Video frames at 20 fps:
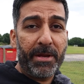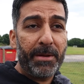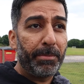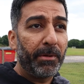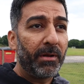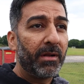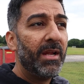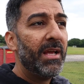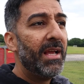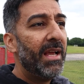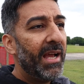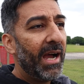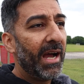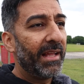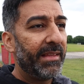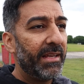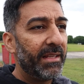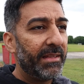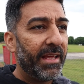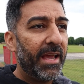of people.
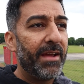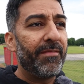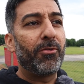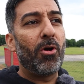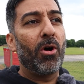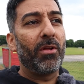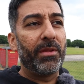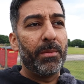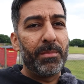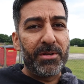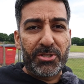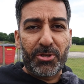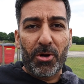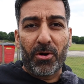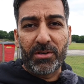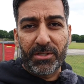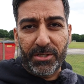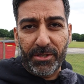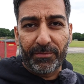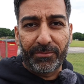I think they've got the
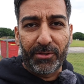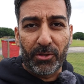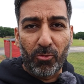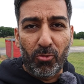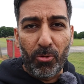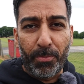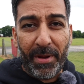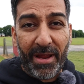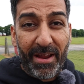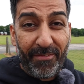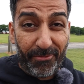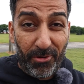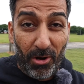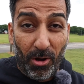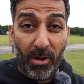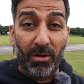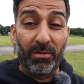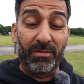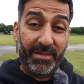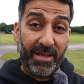majority of the group. If
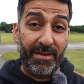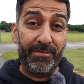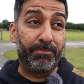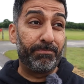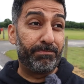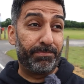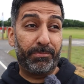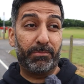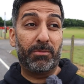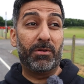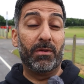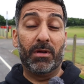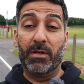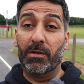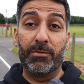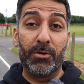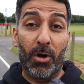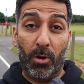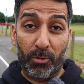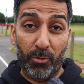not, they've
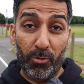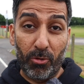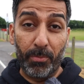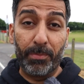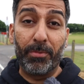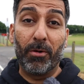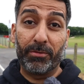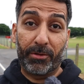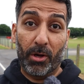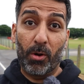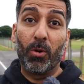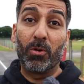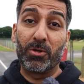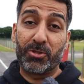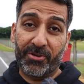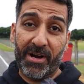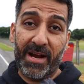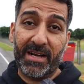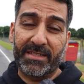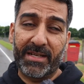not group, the
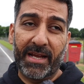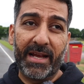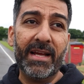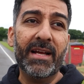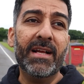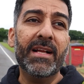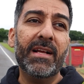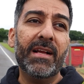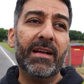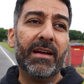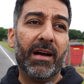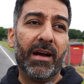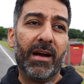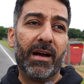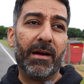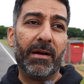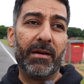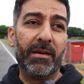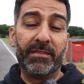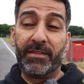whole track day.
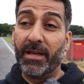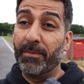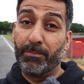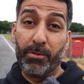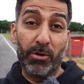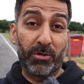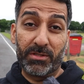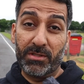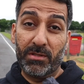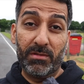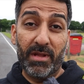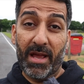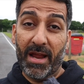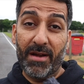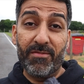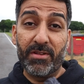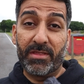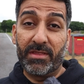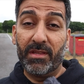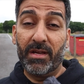And they booked
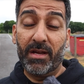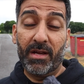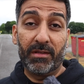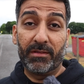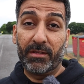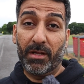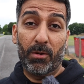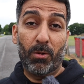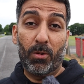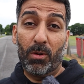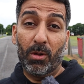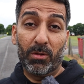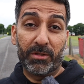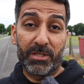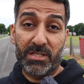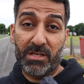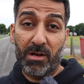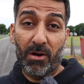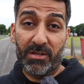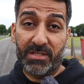
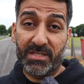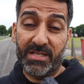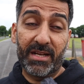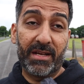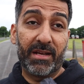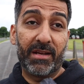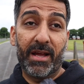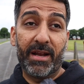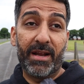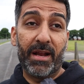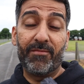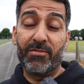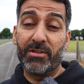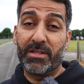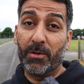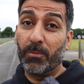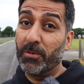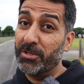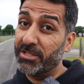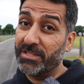all the slots and
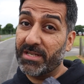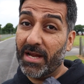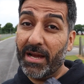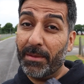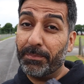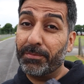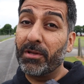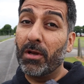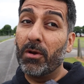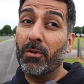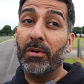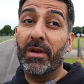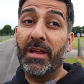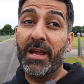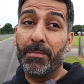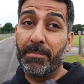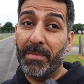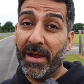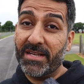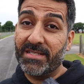everything, which is
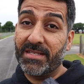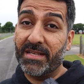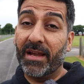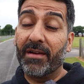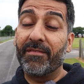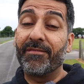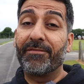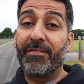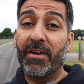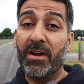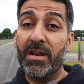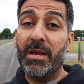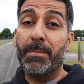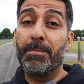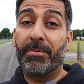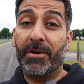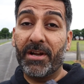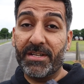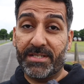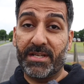absolutely amazing and very
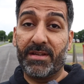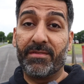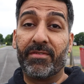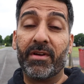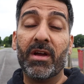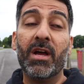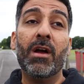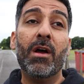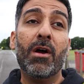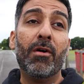impressive